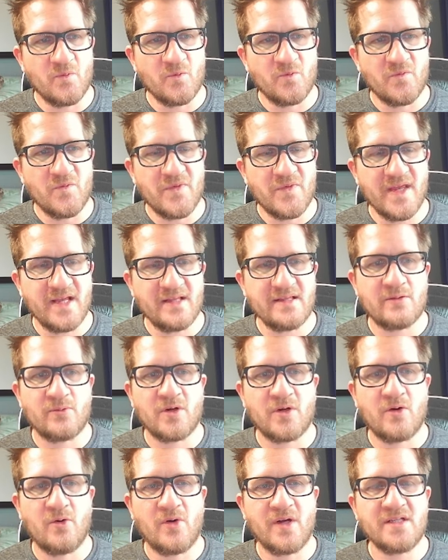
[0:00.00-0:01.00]
thing that we're
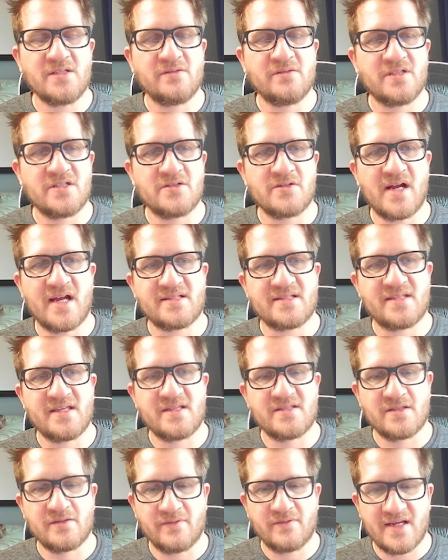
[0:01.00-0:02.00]
going to address is
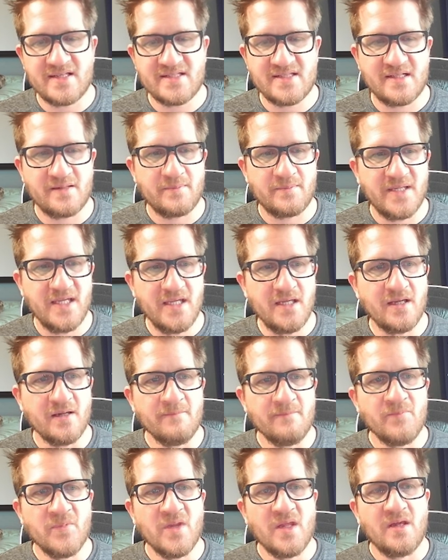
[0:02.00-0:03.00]
the resonant peak
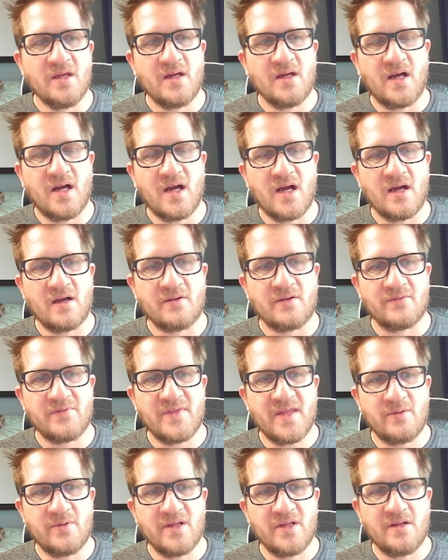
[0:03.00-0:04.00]

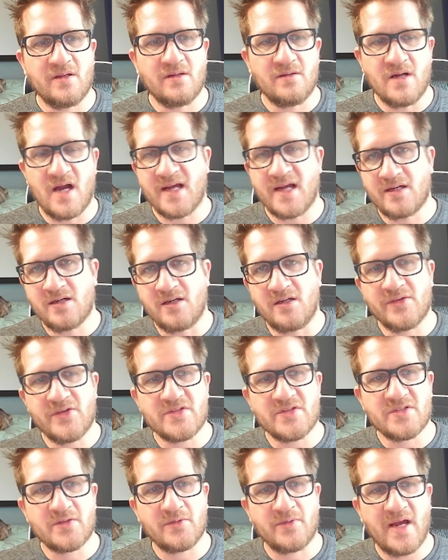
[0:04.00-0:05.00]
that I call the
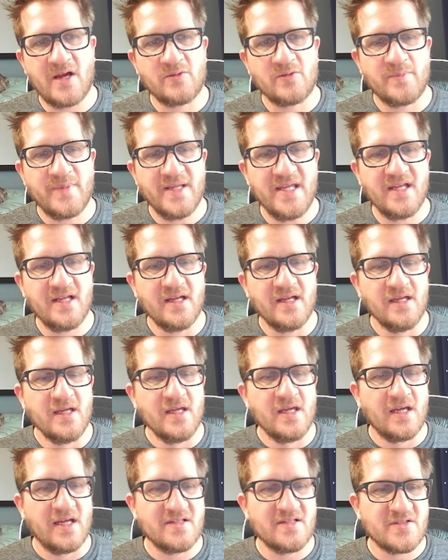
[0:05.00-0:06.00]
surround peak.
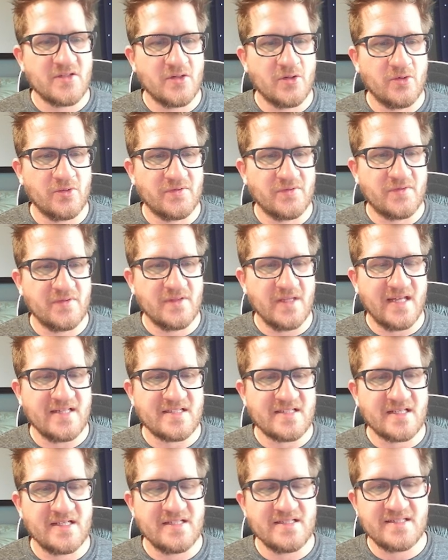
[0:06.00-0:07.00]
And so it's
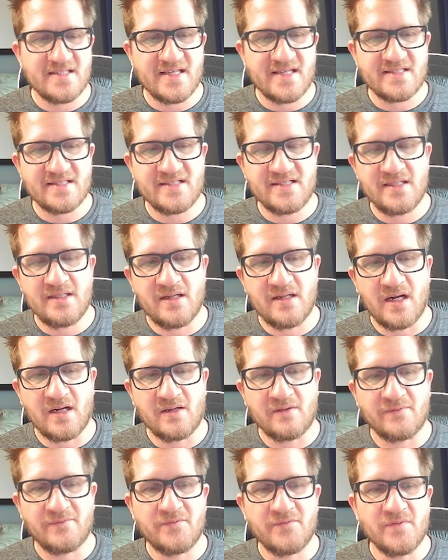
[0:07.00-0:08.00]
consisted
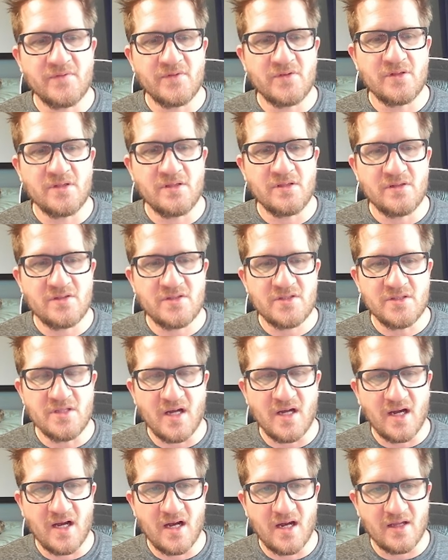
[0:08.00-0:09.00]
of
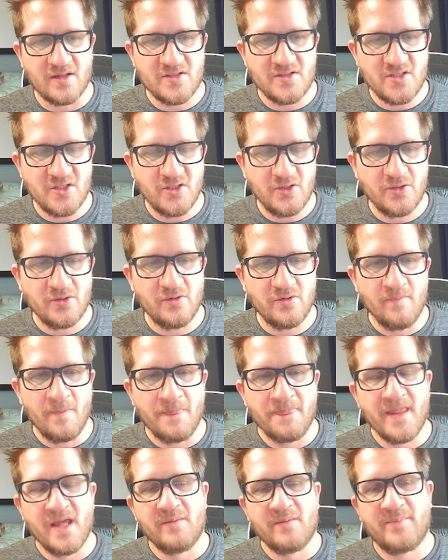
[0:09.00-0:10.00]
2
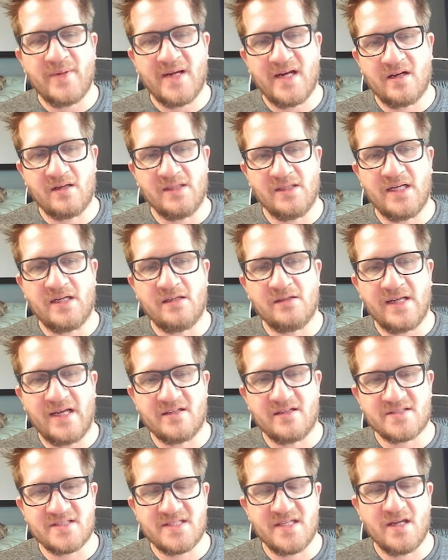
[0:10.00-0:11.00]
parallel
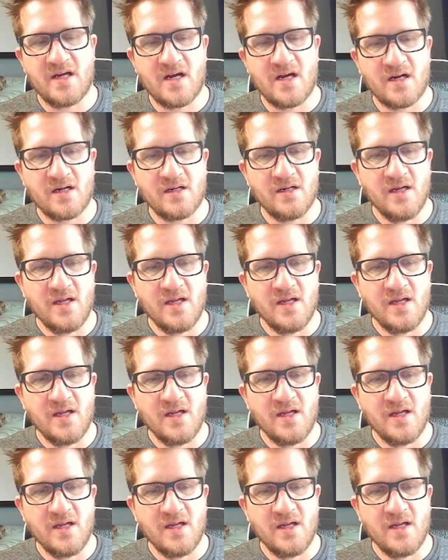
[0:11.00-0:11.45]
LCR